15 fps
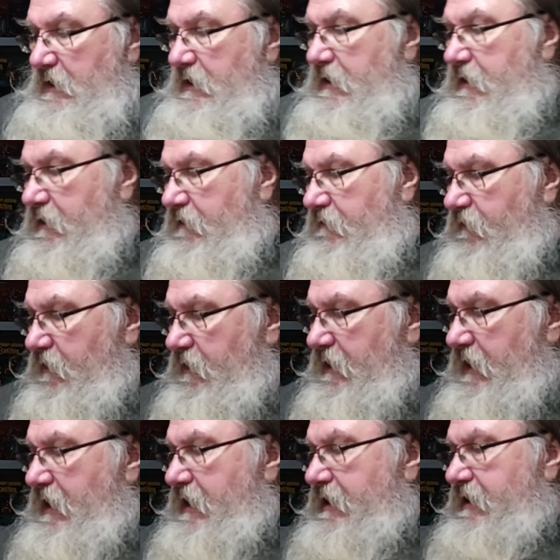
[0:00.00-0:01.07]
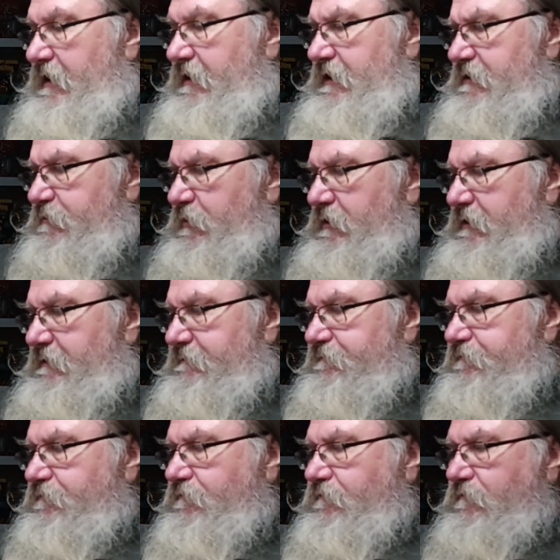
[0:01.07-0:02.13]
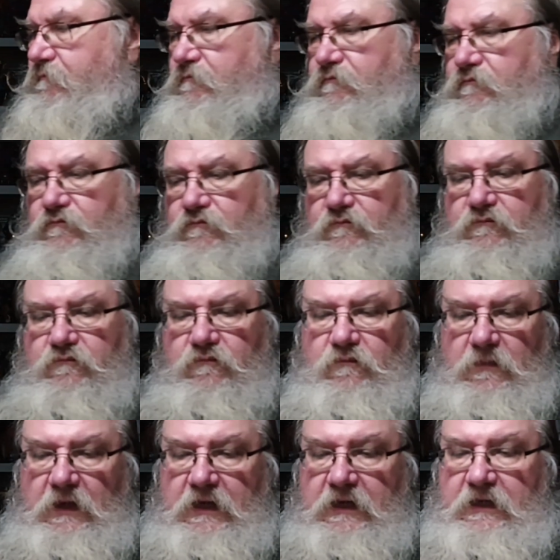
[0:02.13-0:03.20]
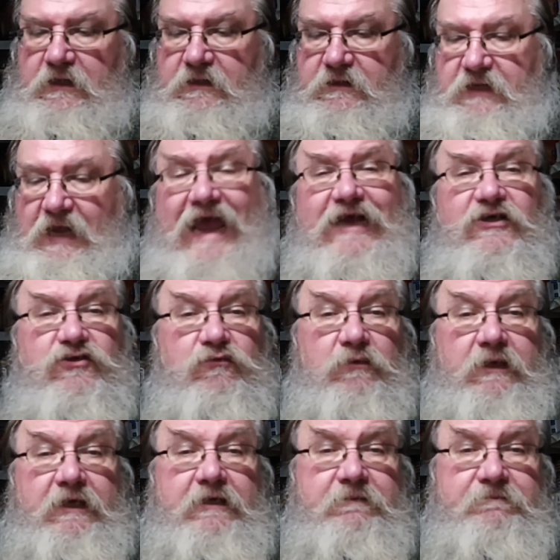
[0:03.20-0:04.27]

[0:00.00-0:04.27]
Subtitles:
And they're fun. Now this book is actually